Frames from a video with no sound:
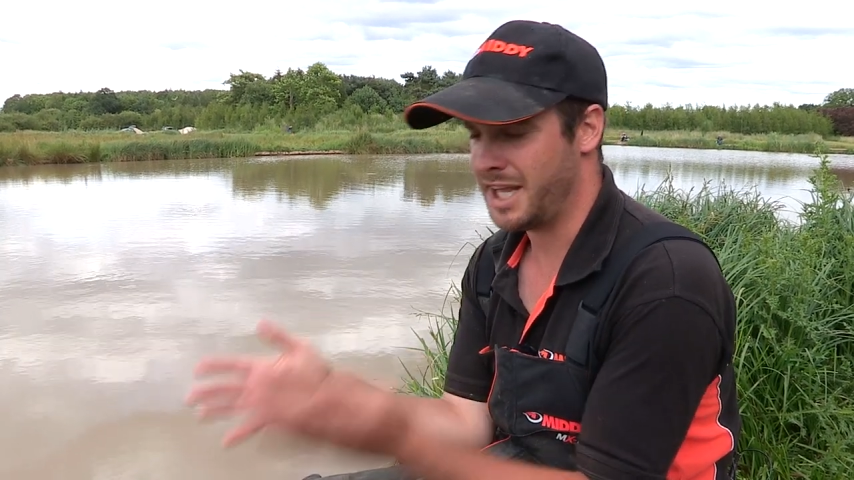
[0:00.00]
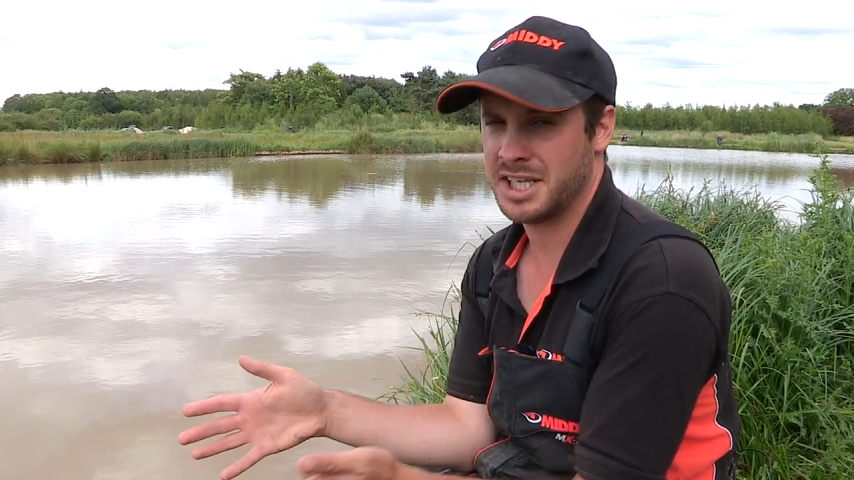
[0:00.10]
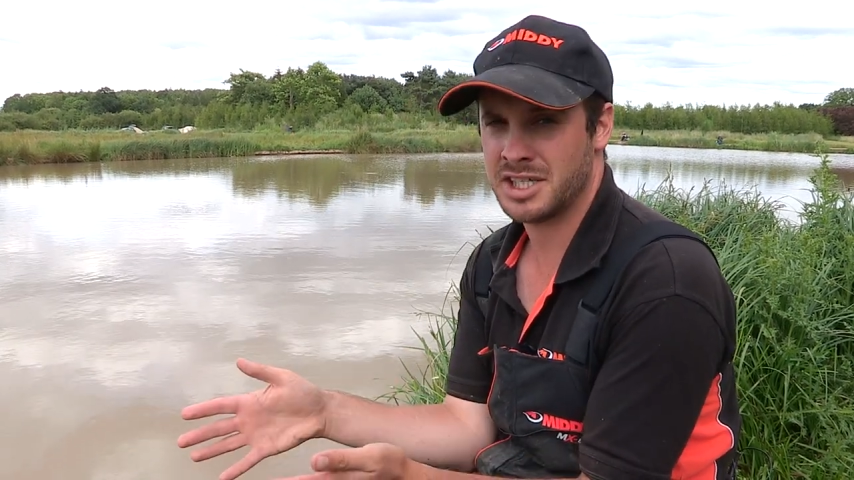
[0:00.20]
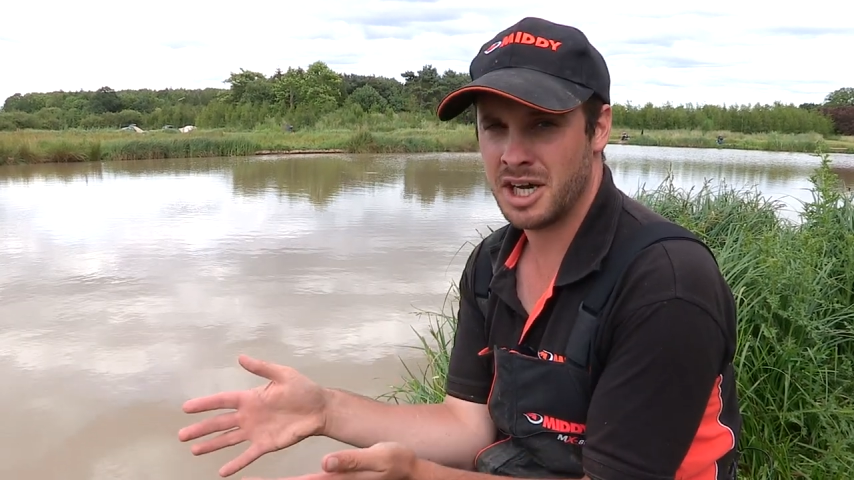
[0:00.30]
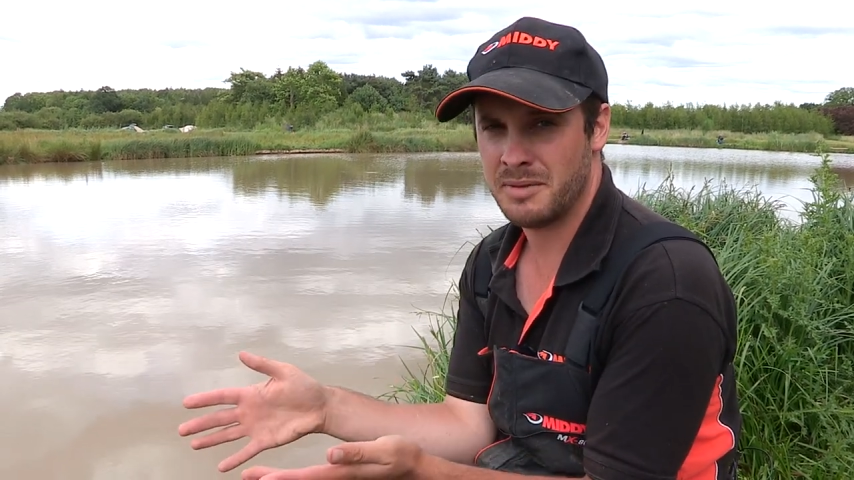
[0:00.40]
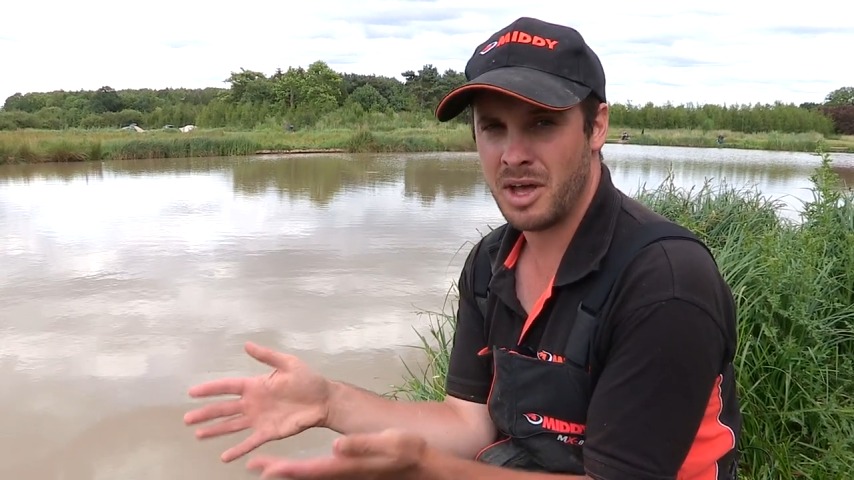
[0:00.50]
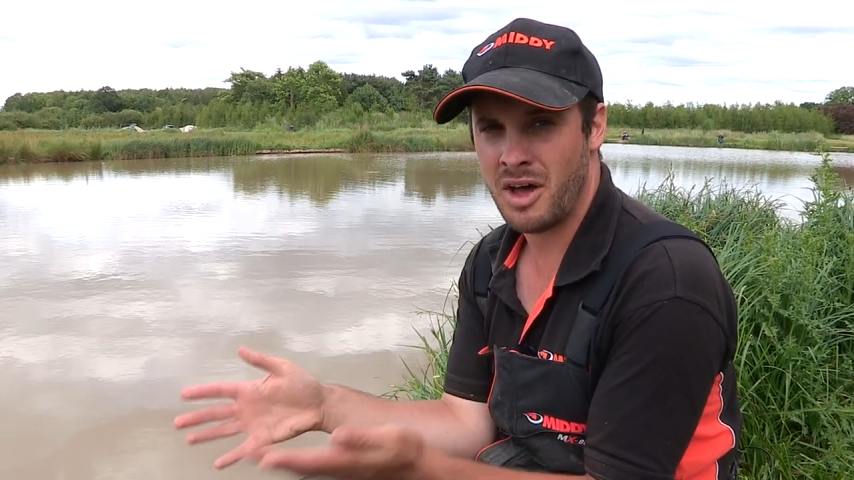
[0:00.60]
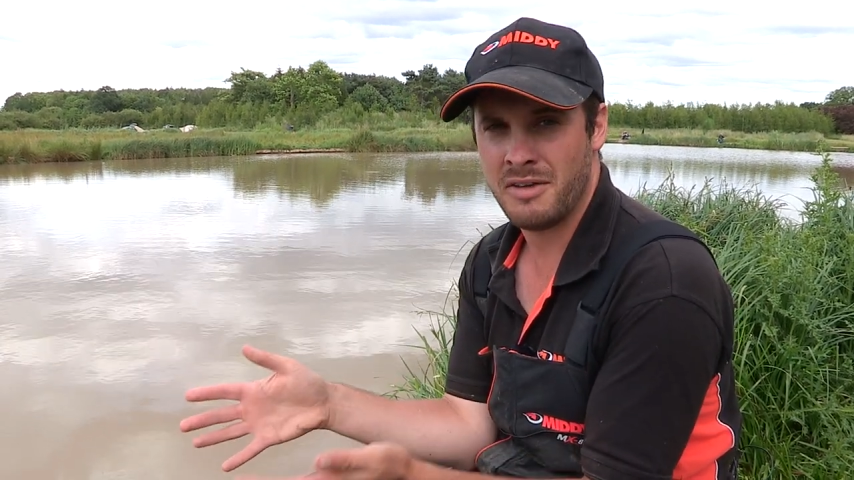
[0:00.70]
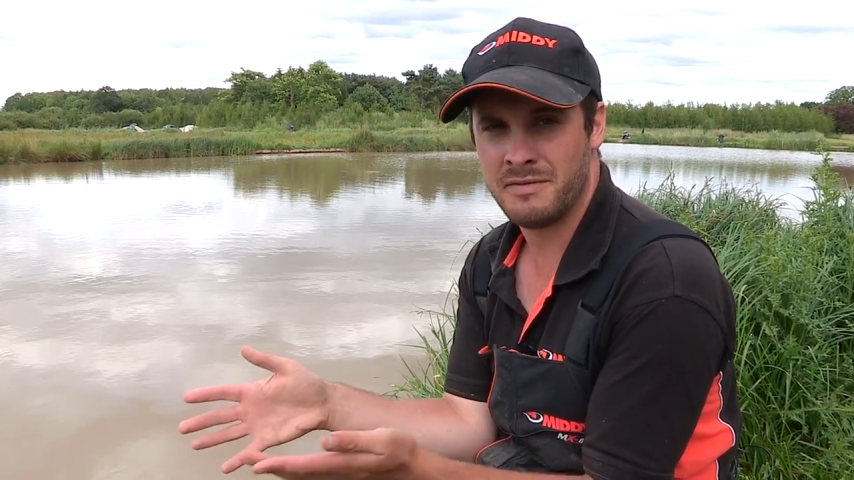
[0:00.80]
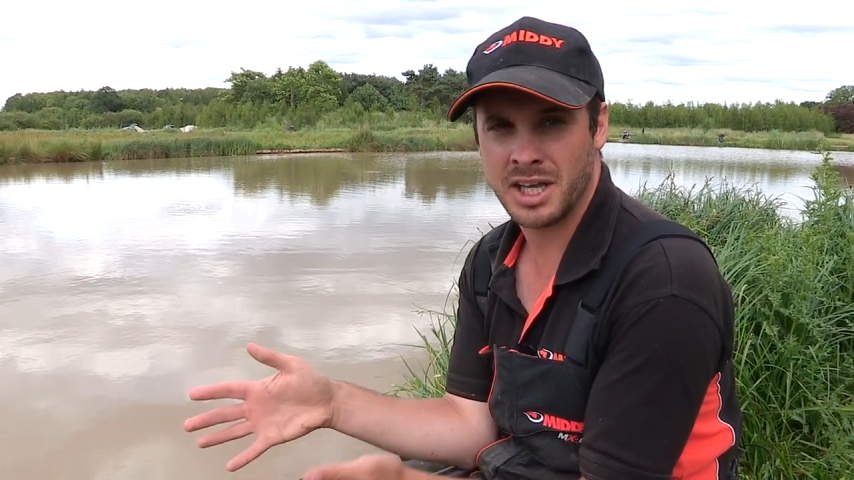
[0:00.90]
the time that
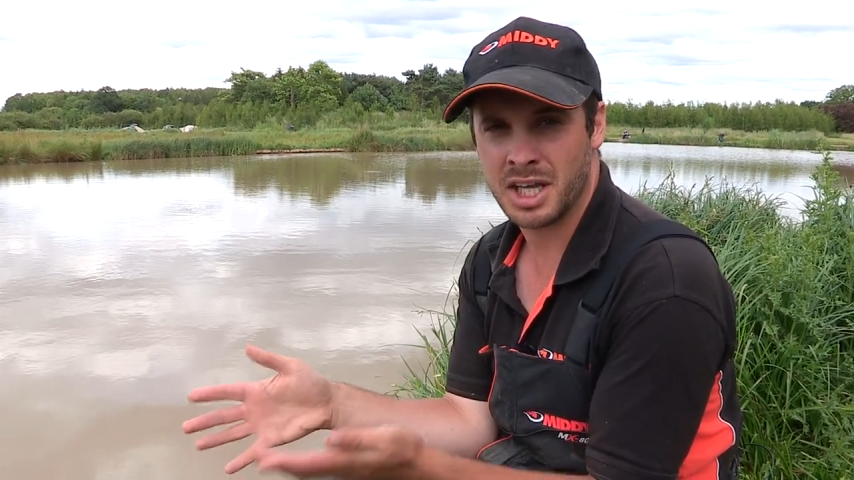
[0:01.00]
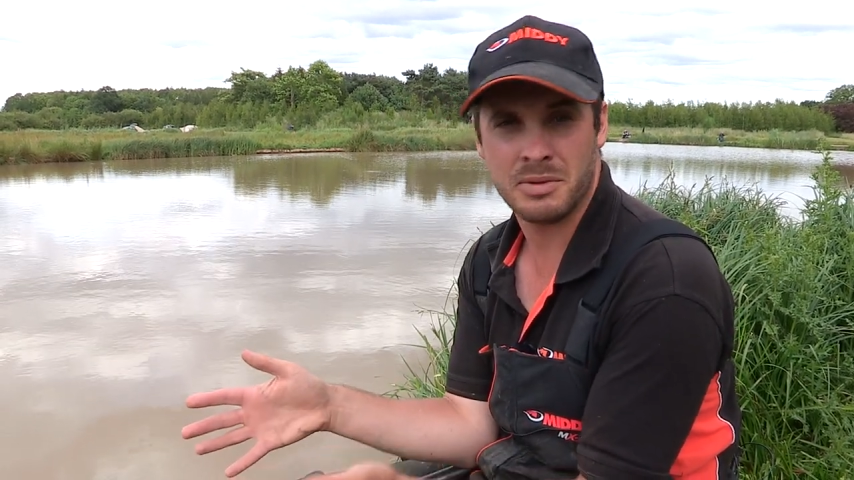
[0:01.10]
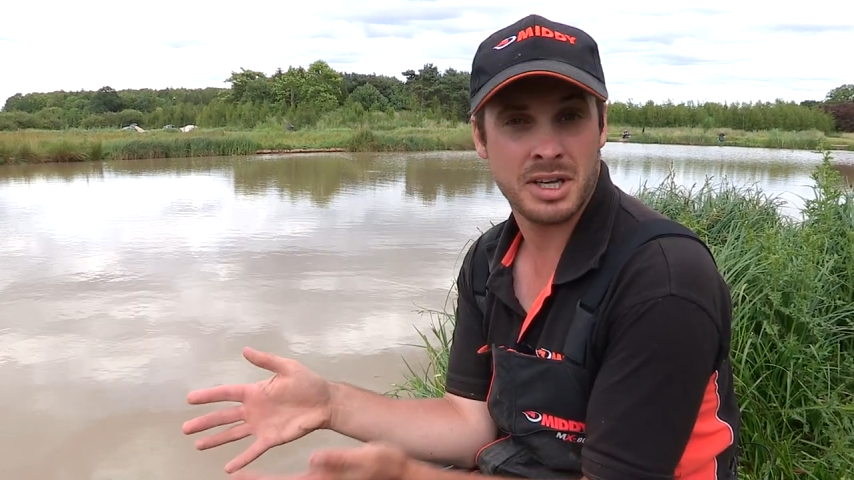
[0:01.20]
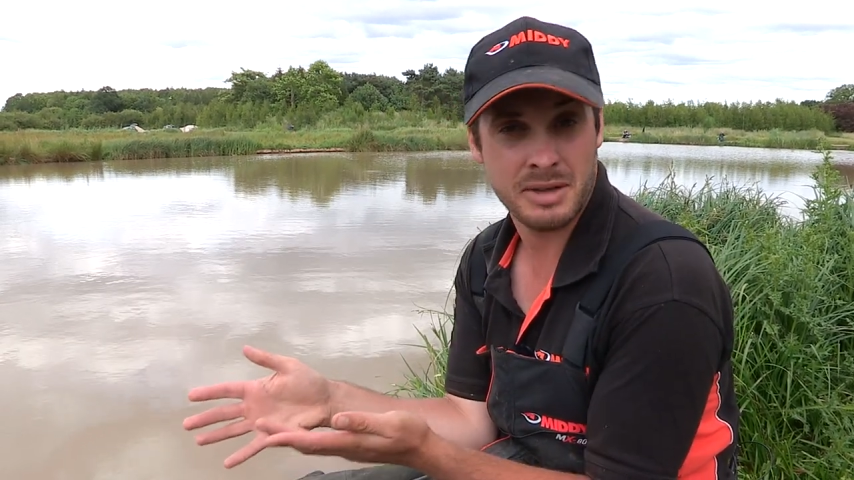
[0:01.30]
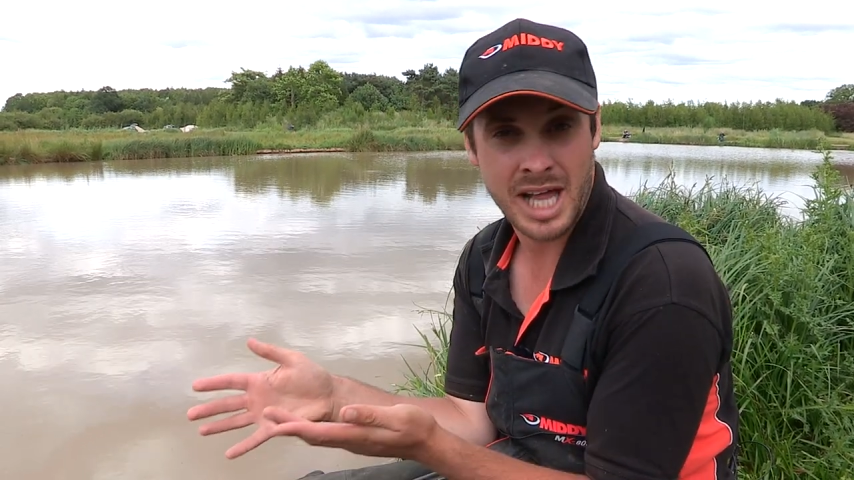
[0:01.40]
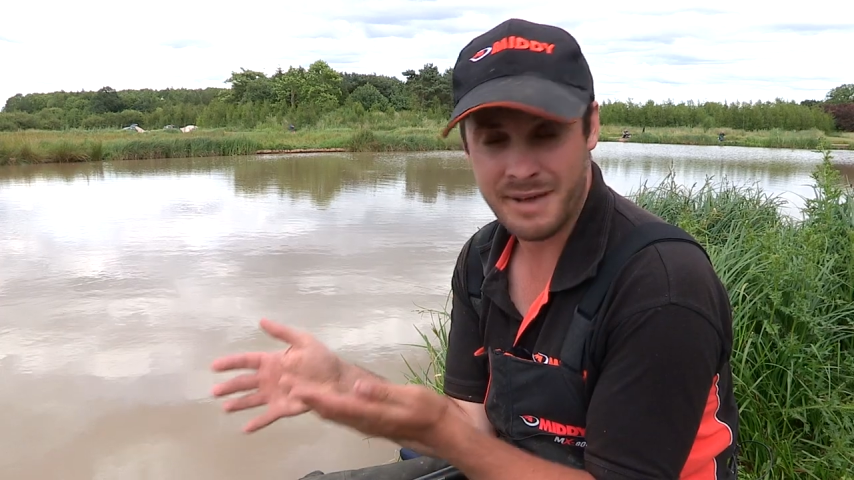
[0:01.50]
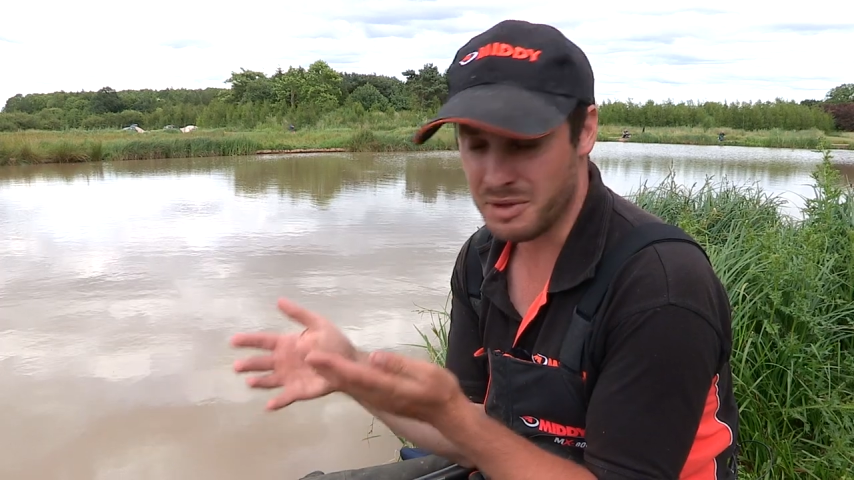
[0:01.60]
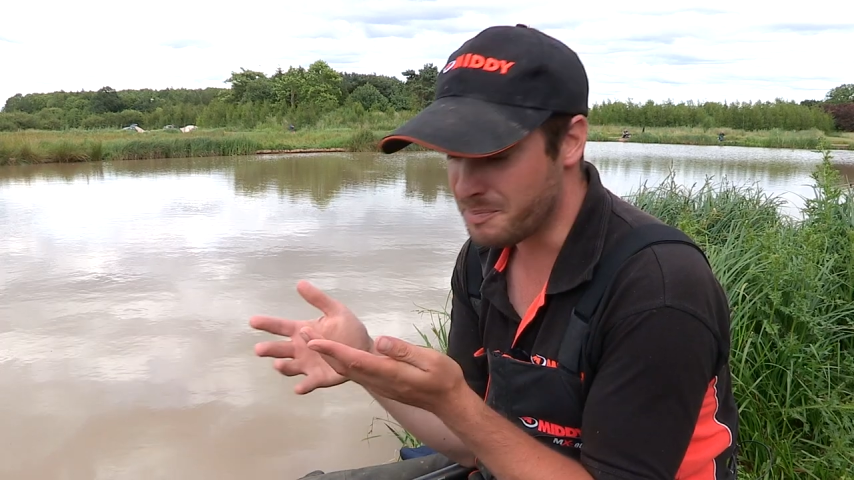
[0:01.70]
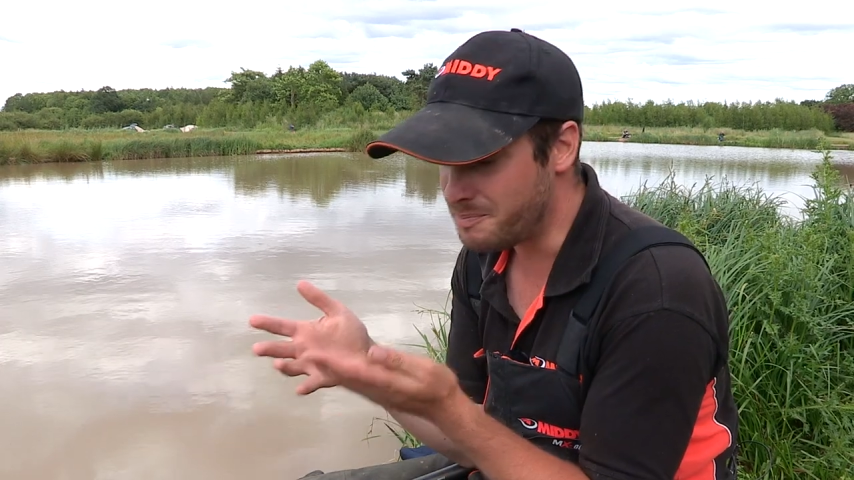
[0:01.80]
I think I'm going to have the